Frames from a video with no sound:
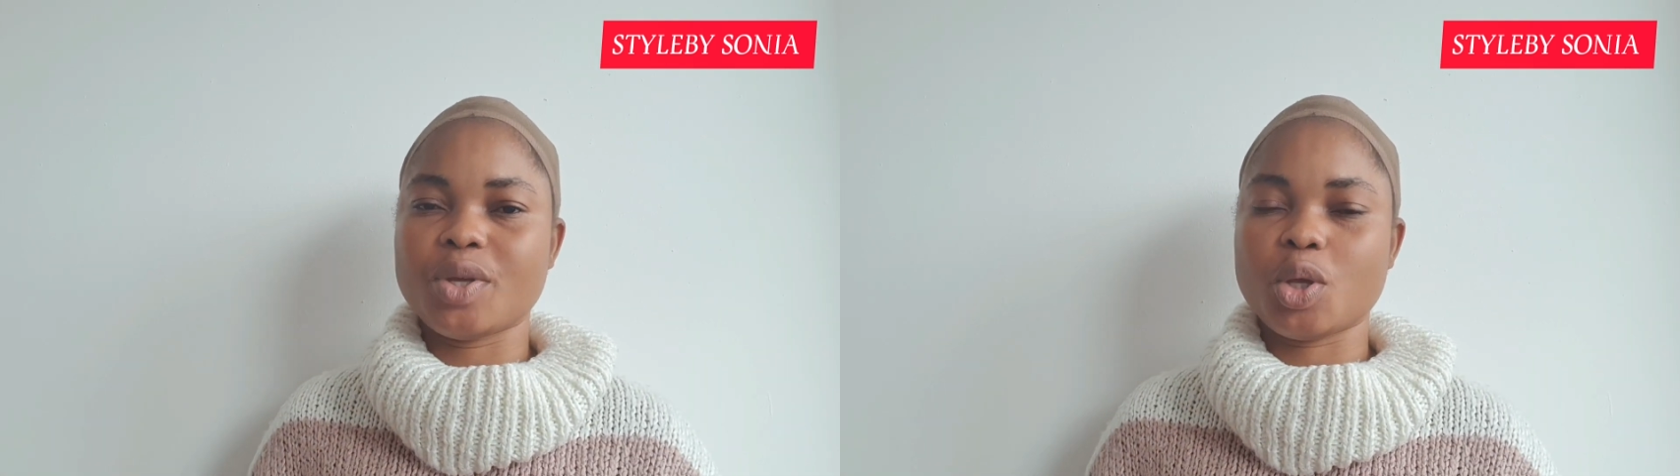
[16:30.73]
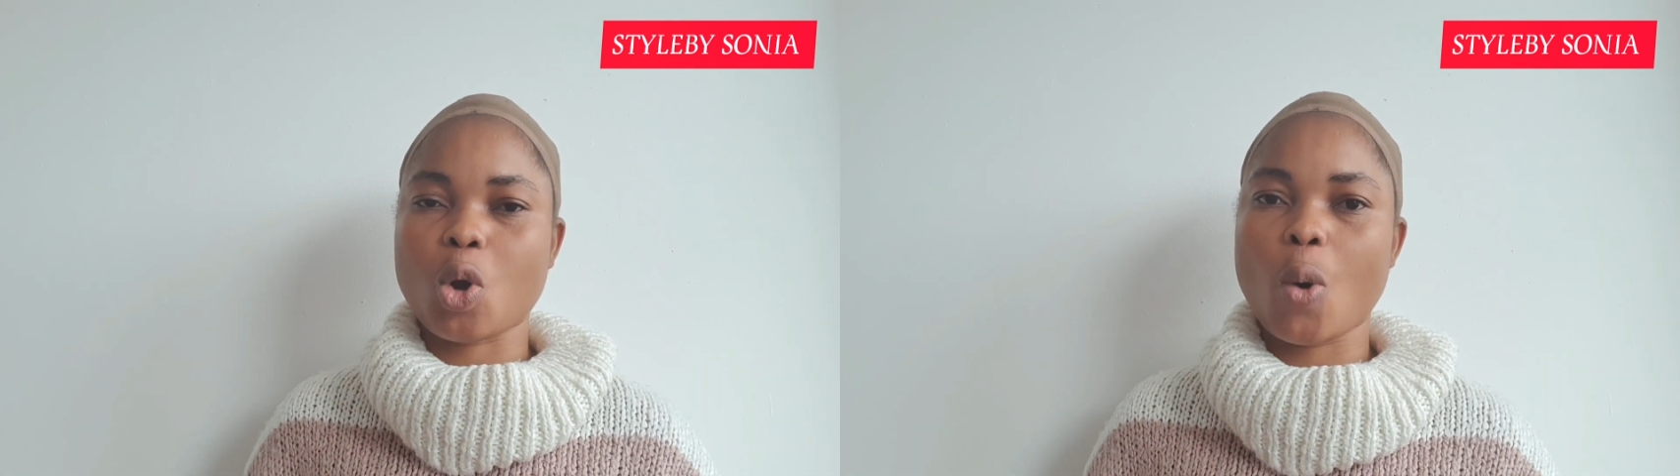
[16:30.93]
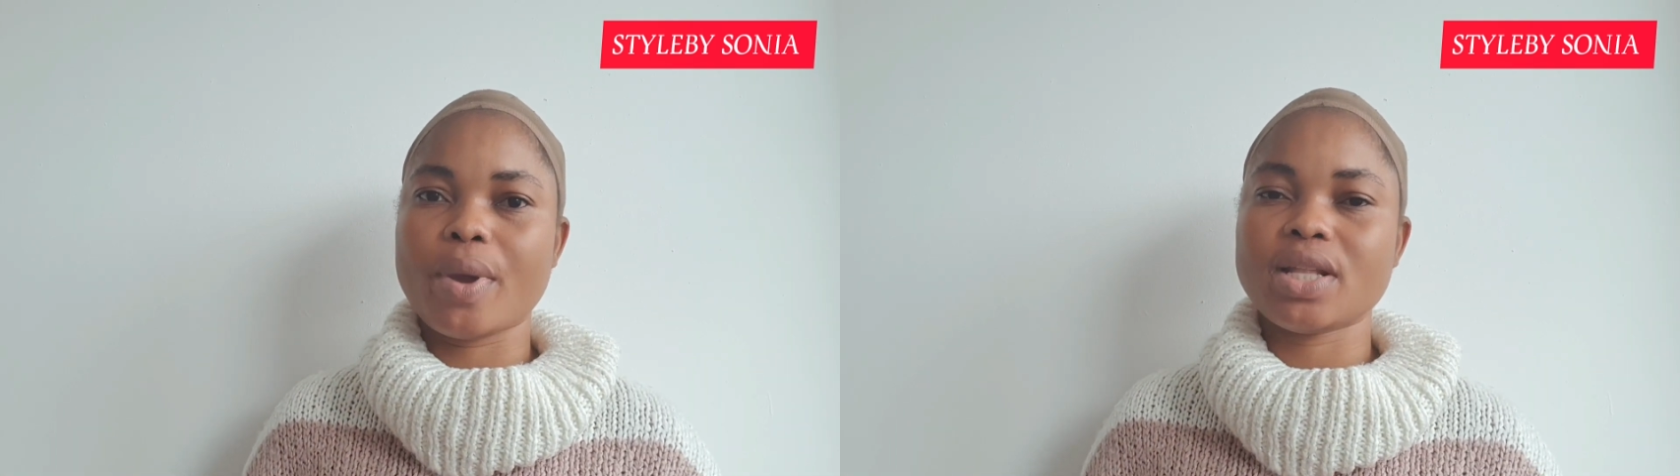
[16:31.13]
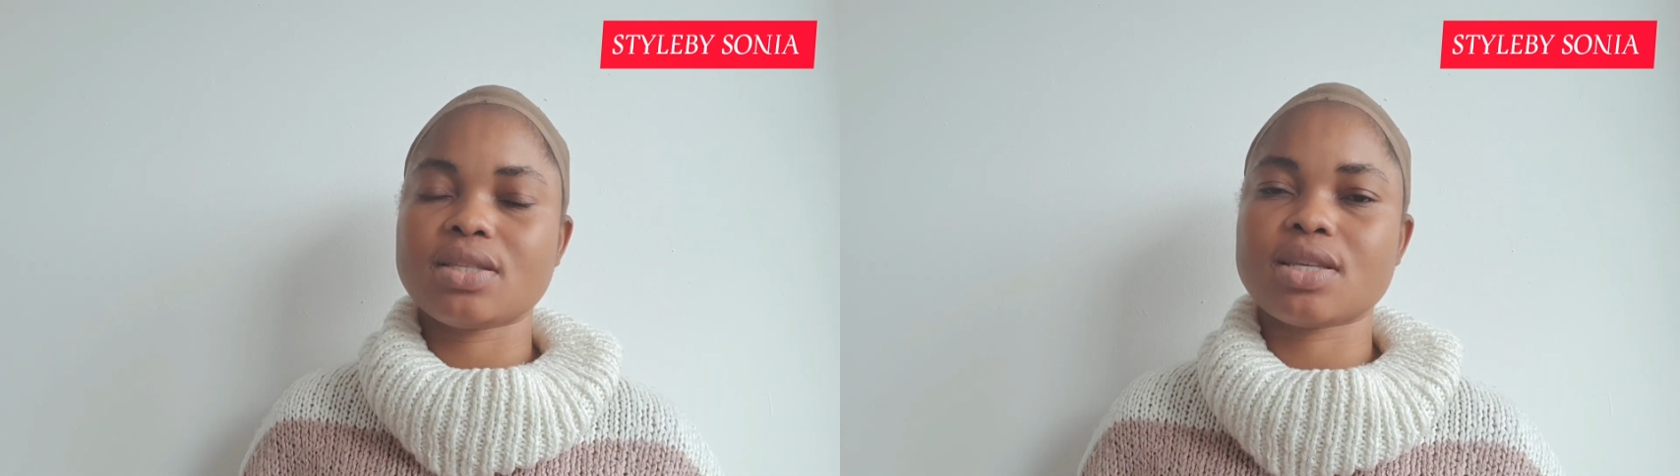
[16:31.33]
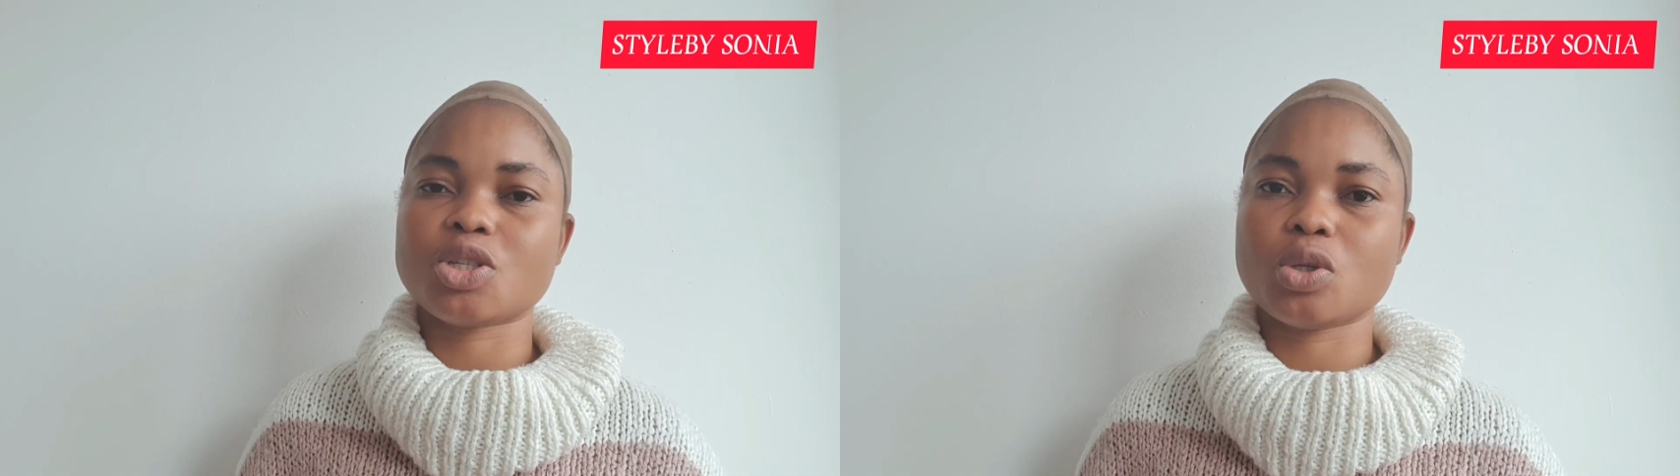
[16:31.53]
in the comment
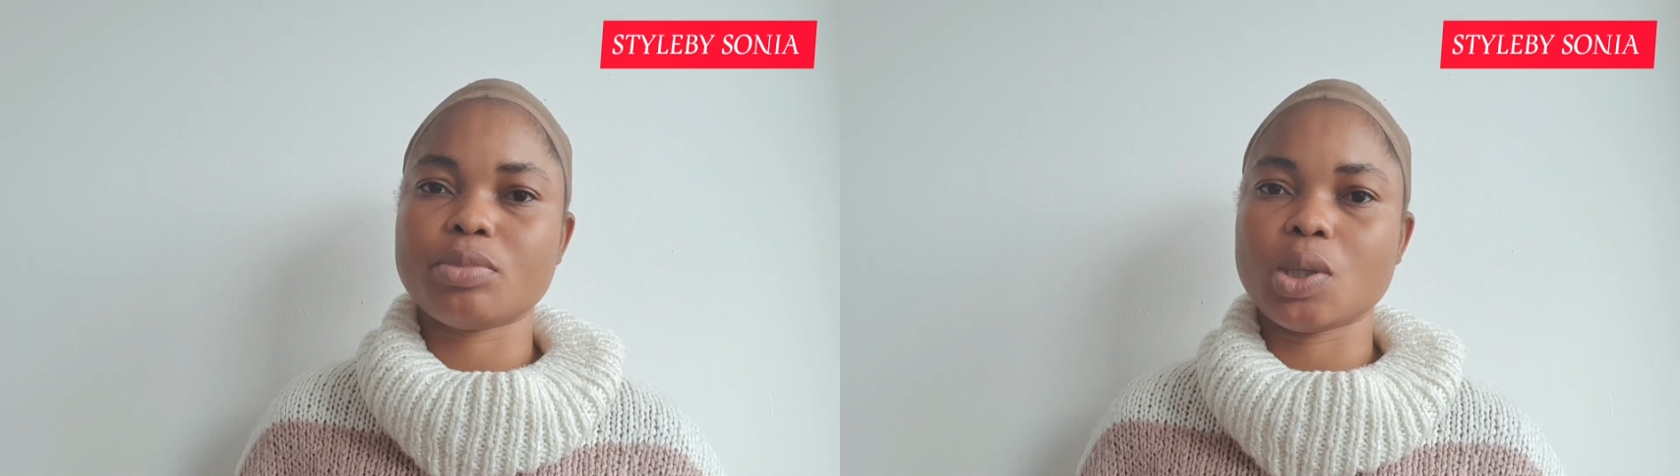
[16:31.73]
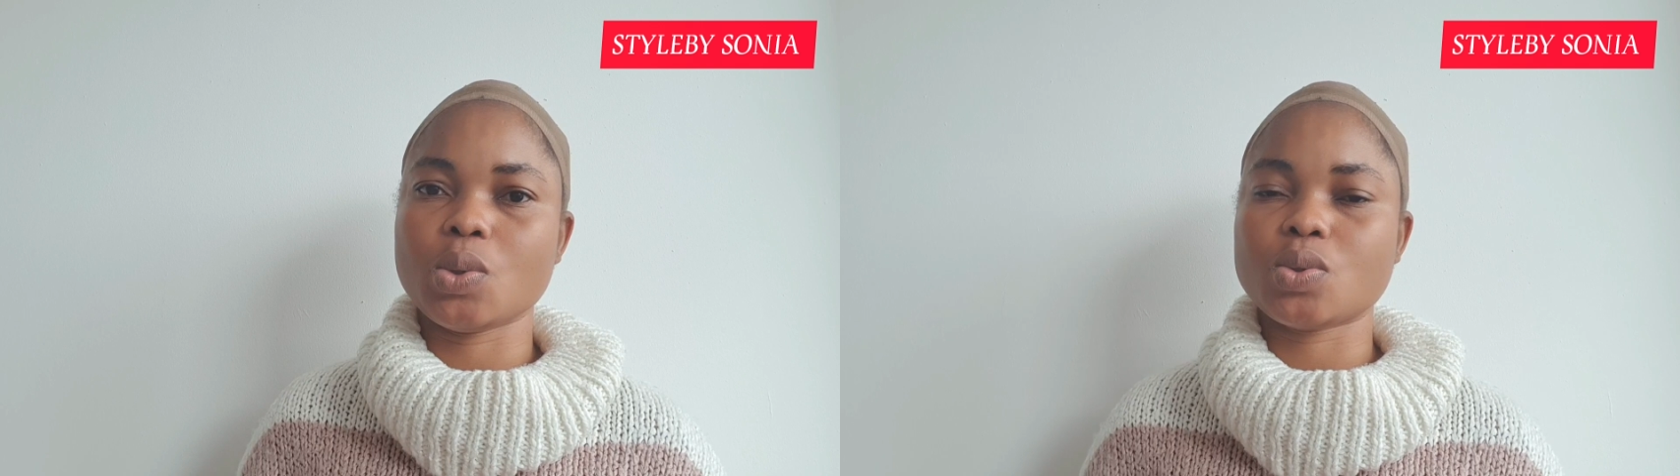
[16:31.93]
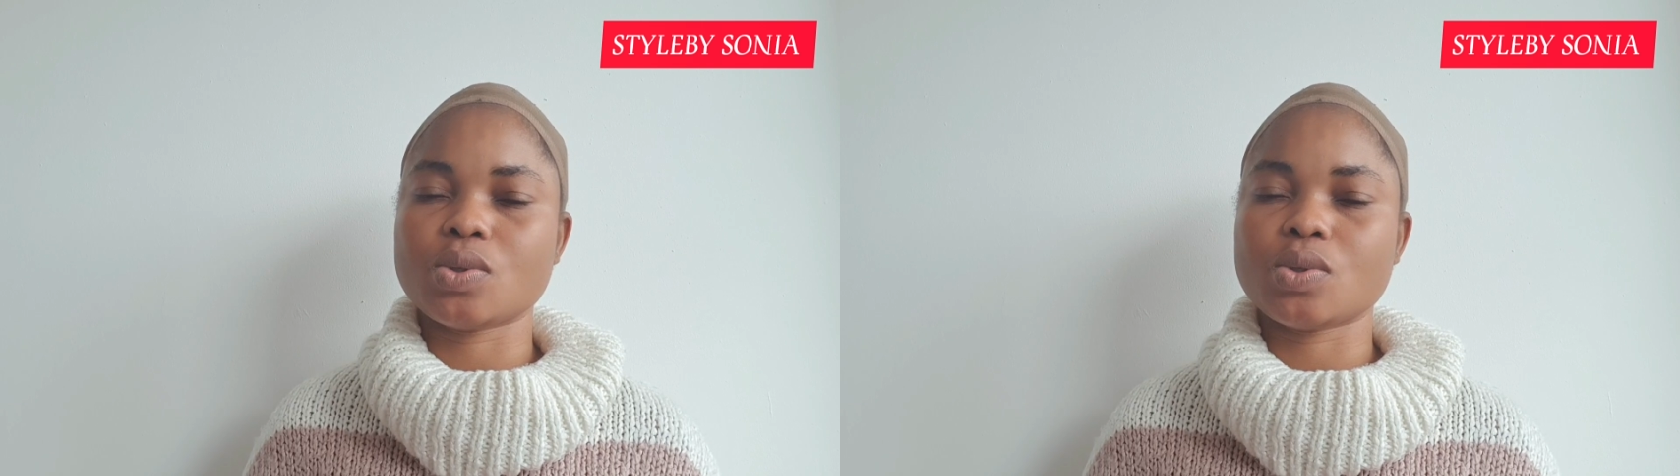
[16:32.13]
section below